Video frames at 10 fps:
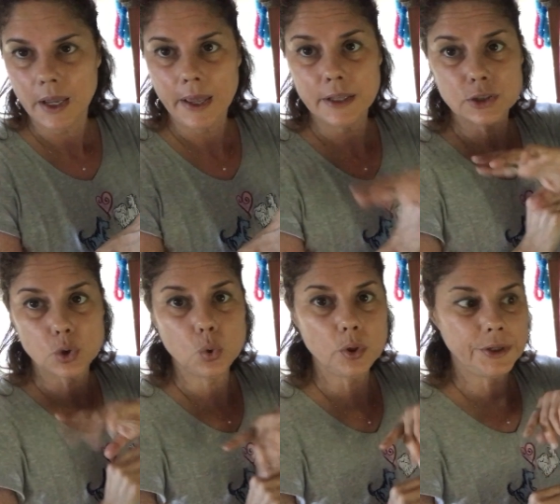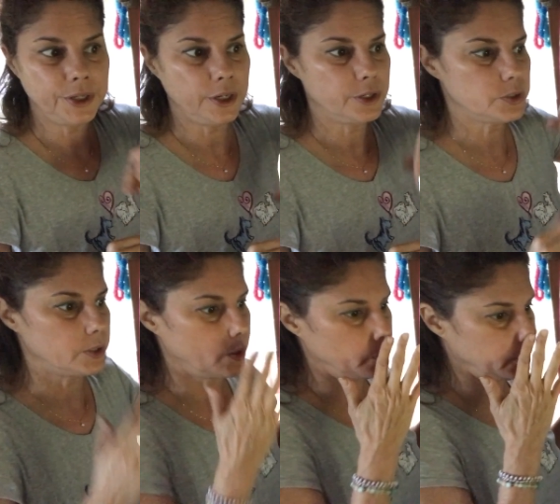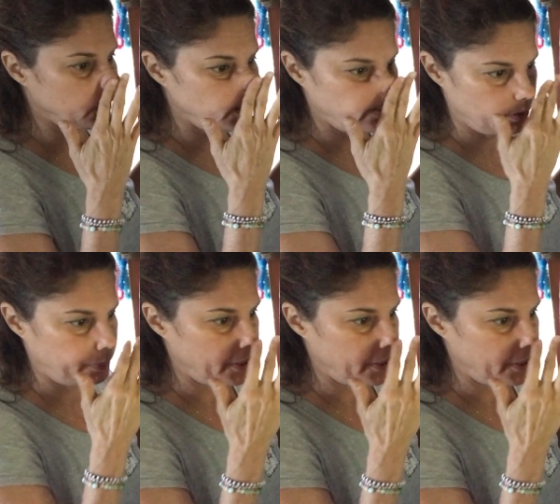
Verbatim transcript: and it's cool in here so that we can leave the